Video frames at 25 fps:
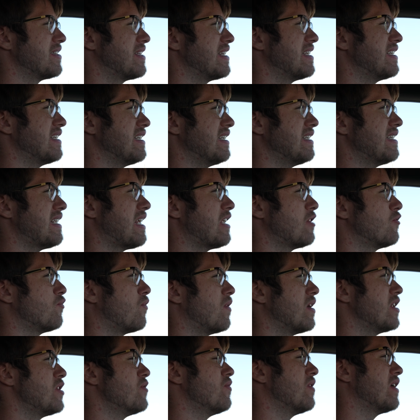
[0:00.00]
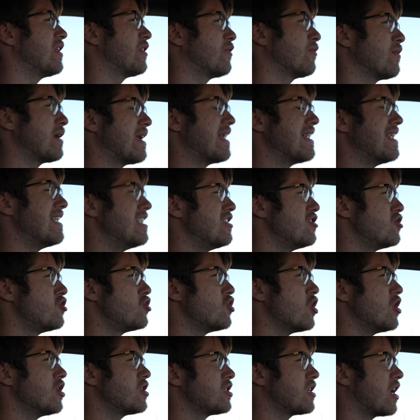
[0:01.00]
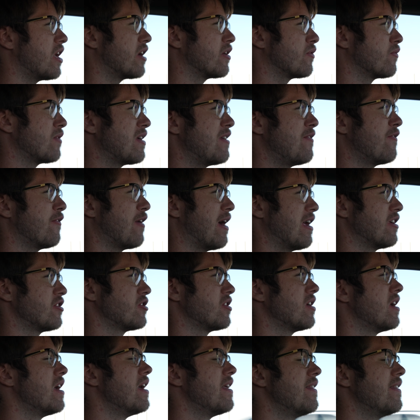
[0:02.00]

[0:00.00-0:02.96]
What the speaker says: this is a 2023 and it just got a refresh.